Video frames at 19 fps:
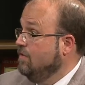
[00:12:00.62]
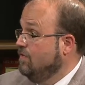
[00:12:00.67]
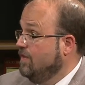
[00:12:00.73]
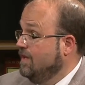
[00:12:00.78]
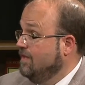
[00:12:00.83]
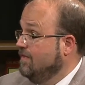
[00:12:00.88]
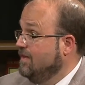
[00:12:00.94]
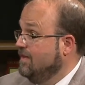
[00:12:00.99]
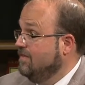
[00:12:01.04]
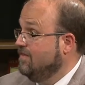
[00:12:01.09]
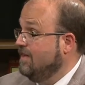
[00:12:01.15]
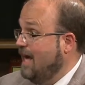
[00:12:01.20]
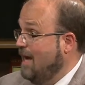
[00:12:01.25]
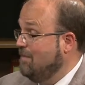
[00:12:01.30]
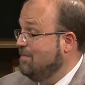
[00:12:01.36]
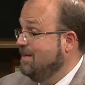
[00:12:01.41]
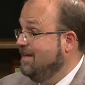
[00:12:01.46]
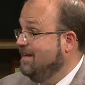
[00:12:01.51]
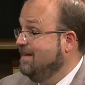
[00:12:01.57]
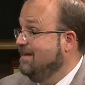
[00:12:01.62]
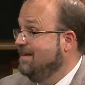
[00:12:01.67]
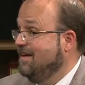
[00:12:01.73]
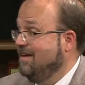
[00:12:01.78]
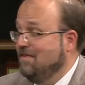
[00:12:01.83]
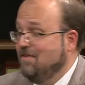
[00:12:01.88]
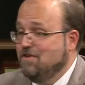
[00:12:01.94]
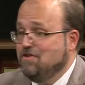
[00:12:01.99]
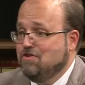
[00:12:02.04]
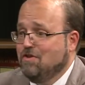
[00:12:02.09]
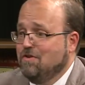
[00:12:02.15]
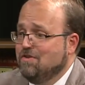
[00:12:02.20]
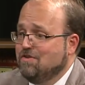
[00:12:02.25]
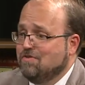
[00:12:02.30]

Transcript: new thing that is happening this year.